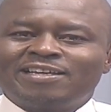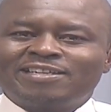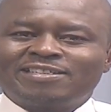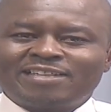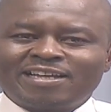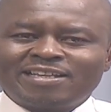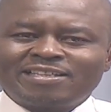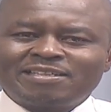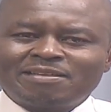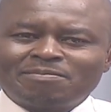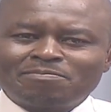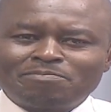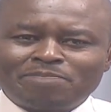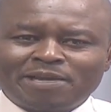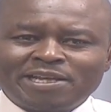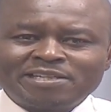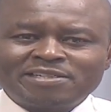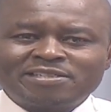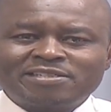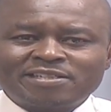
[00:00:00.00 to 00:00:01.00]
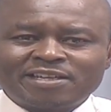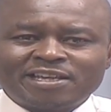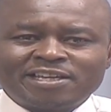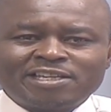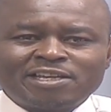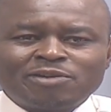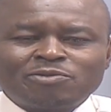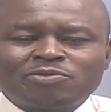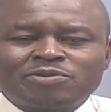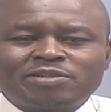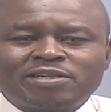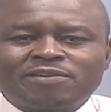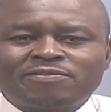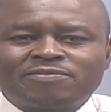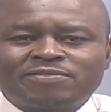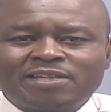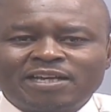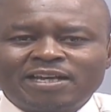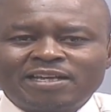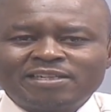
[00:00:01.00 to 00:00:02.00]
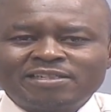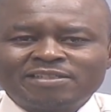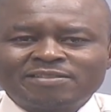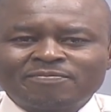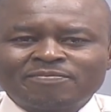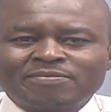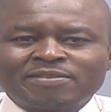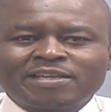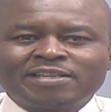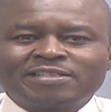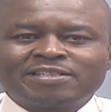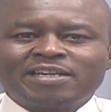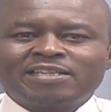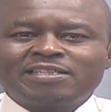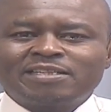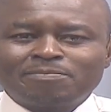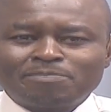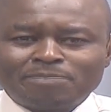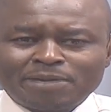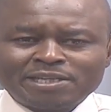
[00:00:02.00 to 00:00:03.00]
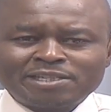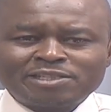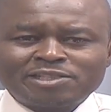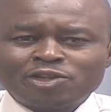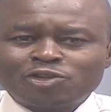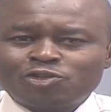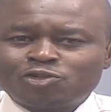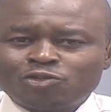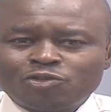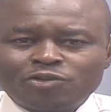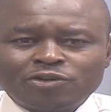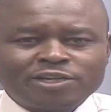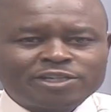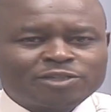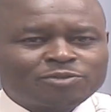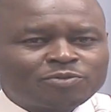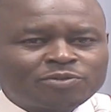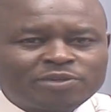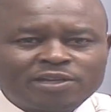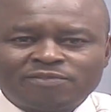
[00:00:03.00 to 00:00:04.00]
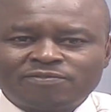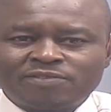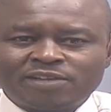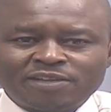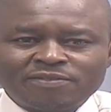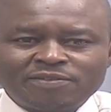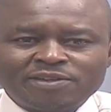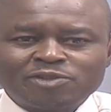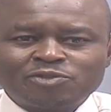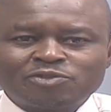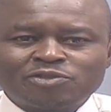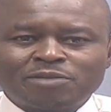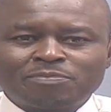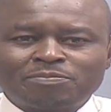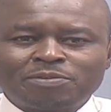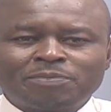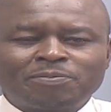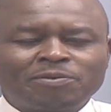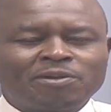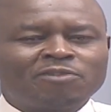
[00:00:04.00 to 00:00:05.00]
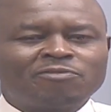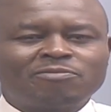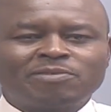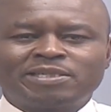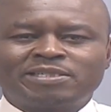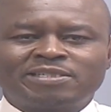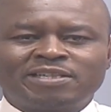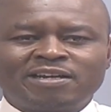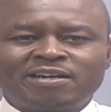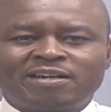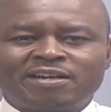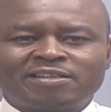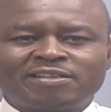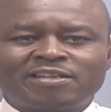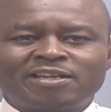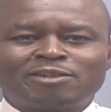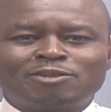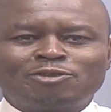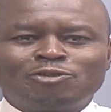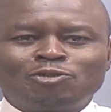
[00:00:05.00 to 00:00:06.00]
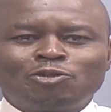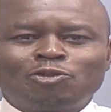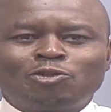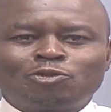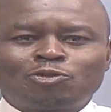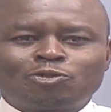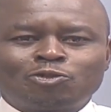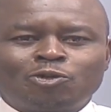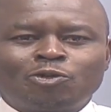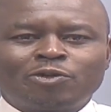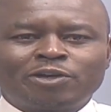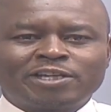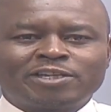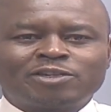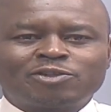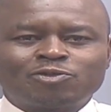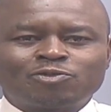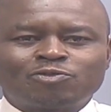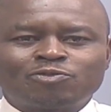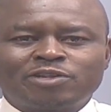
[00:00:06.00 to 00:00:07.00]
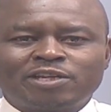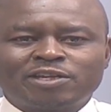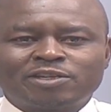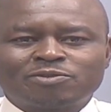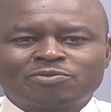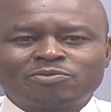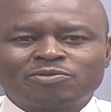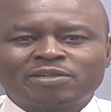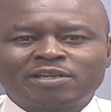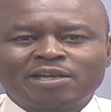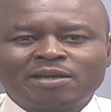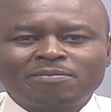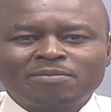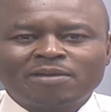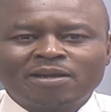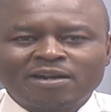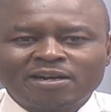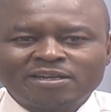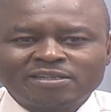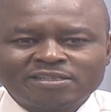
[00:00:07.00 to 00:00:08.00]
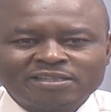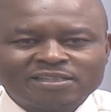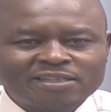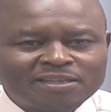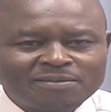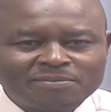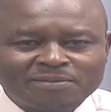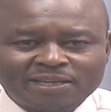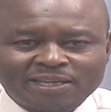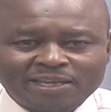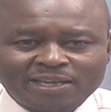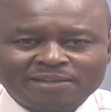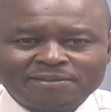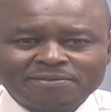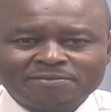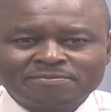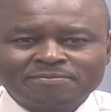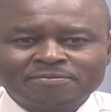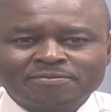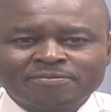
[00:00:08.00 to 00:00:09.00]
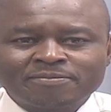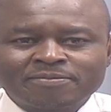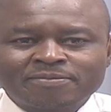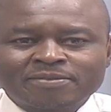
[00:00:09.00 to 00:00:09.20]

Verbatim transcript: is that the best Kenya would have done? is that the best assurance would have given to the people of Mandera that no rogue intruders would come harassing them again?